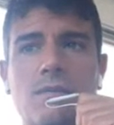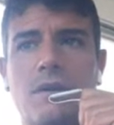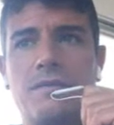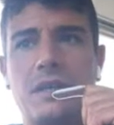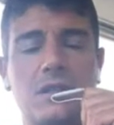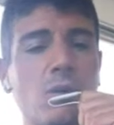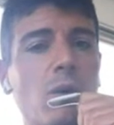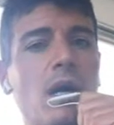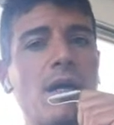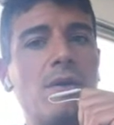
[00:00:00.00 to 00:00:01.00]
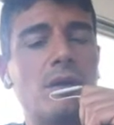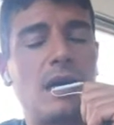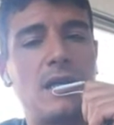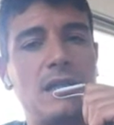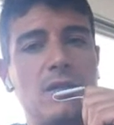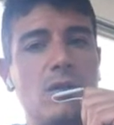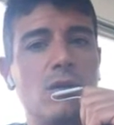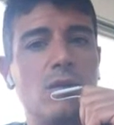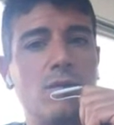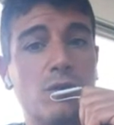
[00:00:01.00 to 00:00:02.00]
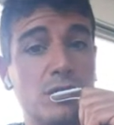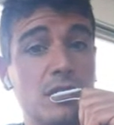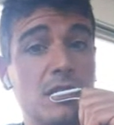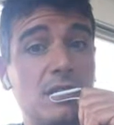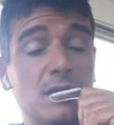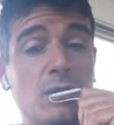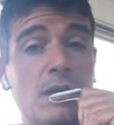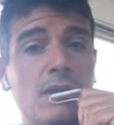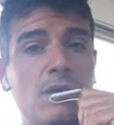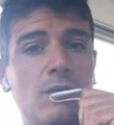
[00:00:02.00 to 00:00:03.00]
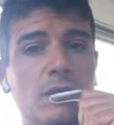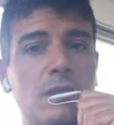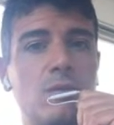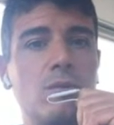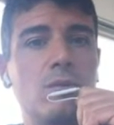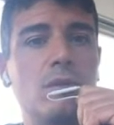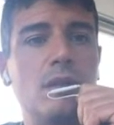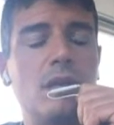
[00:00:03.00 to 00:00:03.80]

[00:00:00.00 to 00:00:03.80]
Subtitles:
5001 or ISO 14001, always to